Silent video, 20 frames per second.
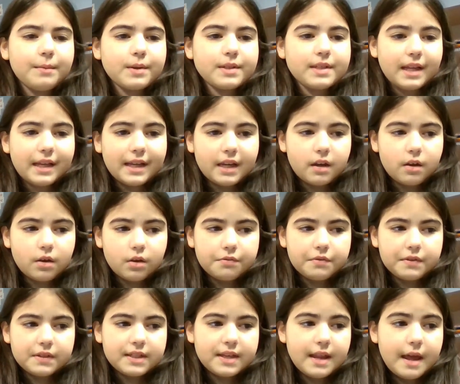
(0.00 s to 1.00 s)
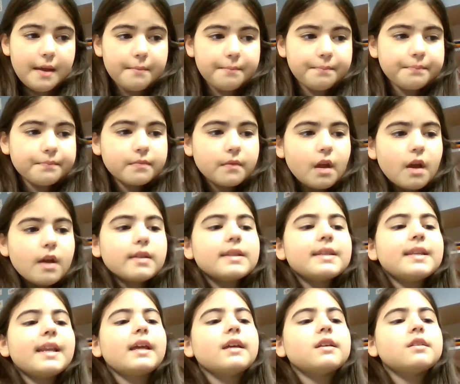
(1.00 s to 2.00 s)
your second host for today.
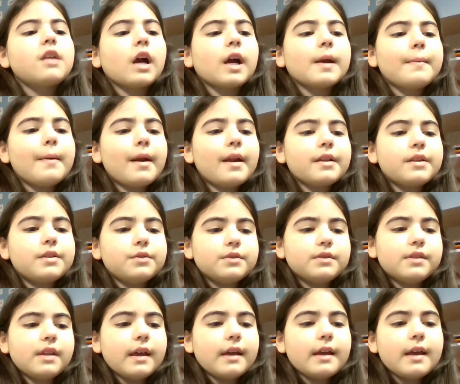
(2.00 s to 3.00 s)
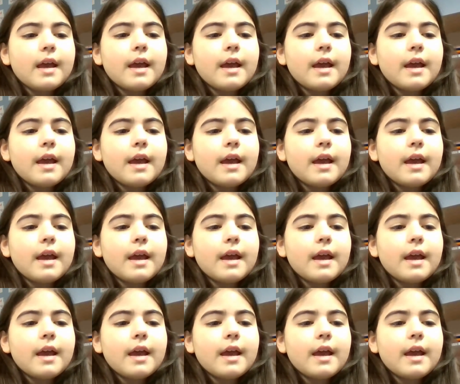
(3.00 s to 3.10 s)
Today is Talk About It Tuesday.